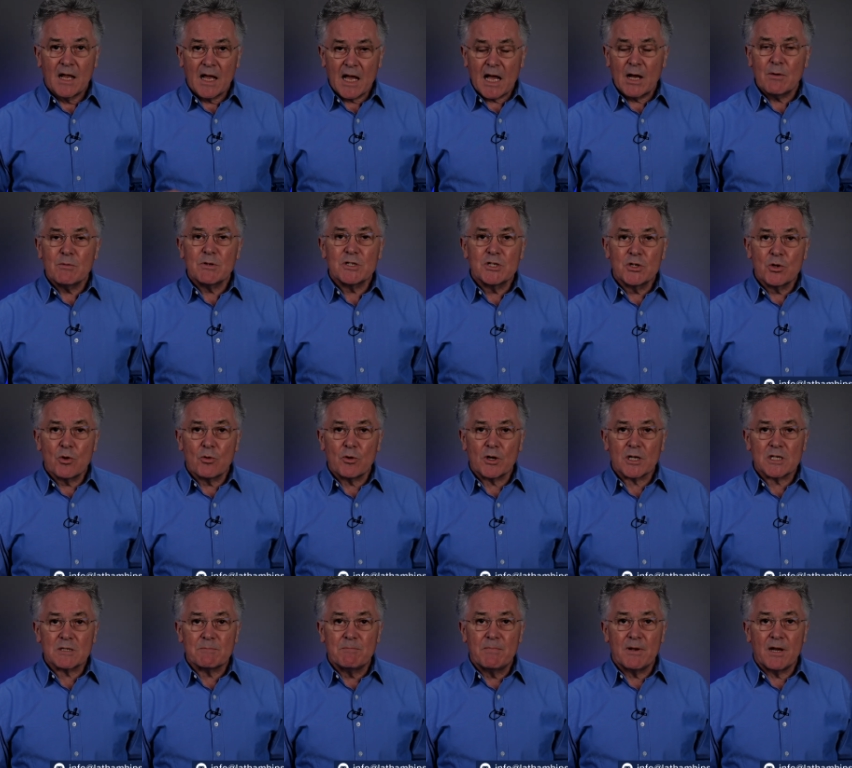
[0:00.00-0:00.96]
How was
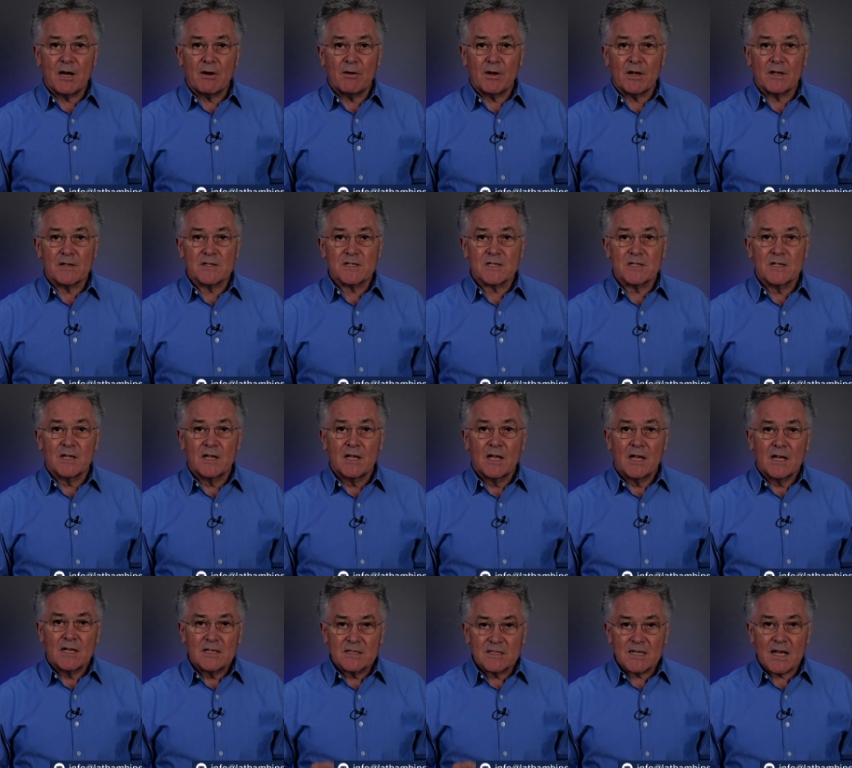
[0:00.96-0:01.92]
your experience?
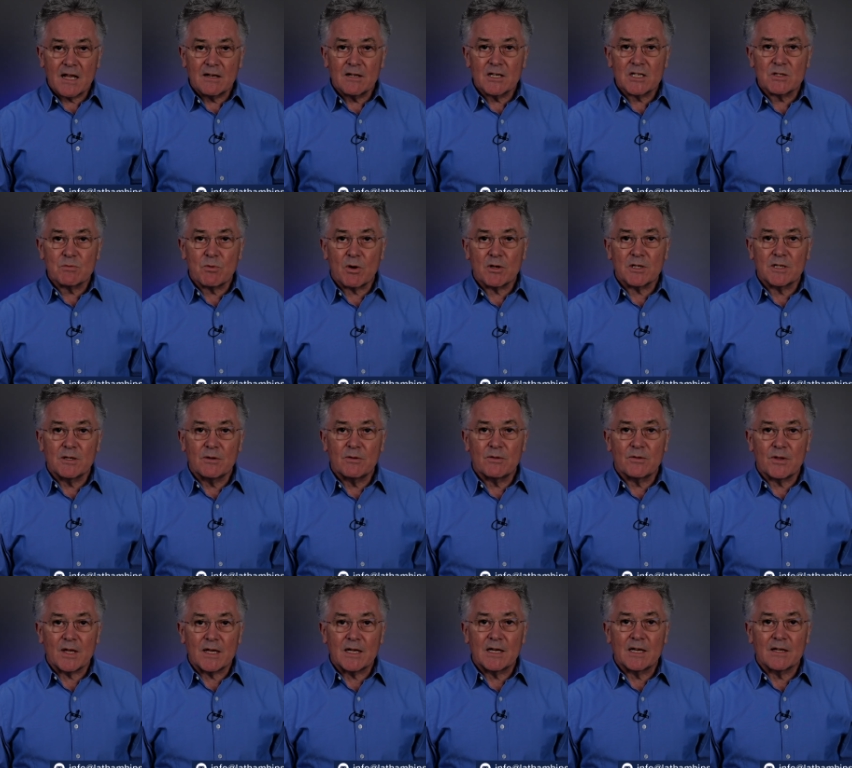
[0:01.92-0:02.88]
Tell us what you
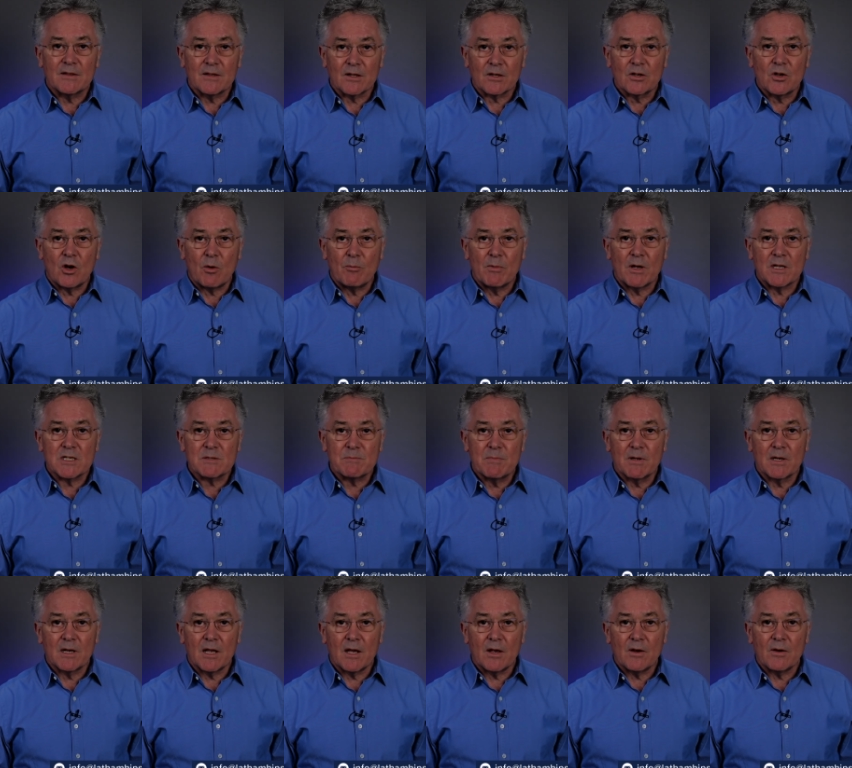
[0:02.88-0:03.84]
think in the comments
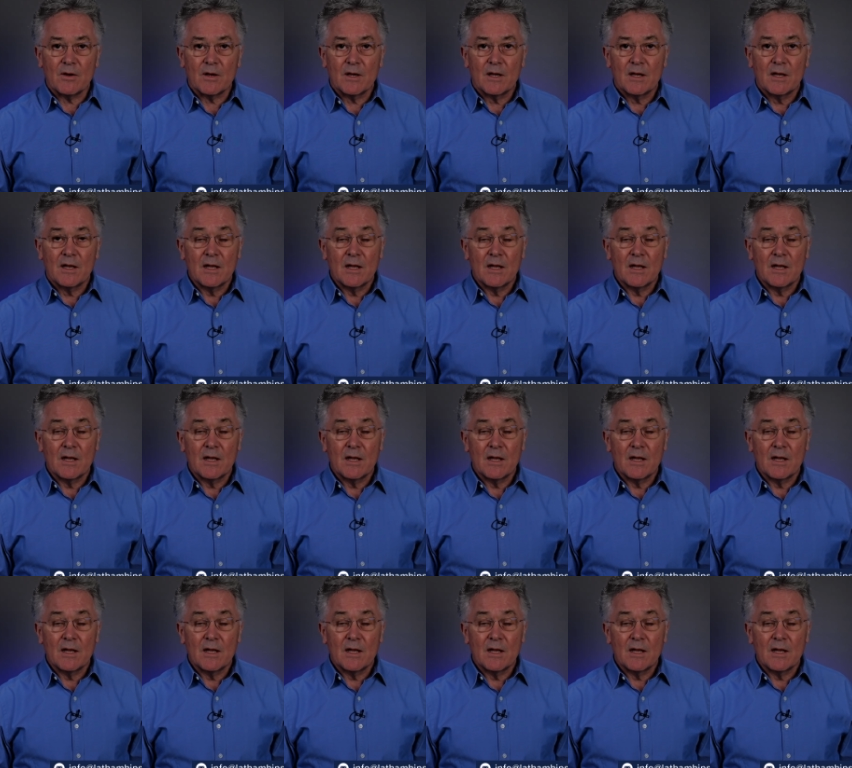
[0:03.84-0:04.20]
below.